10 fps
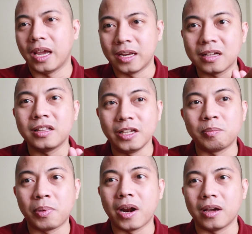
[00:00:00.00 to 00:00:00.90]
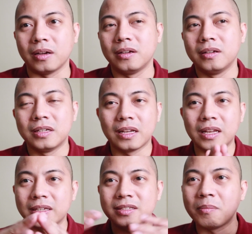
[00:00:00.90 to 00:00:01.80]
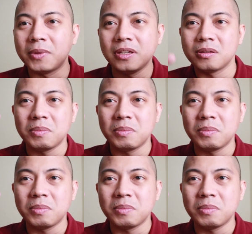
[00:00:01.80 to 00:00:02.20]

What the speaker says: and a clear product, not like something to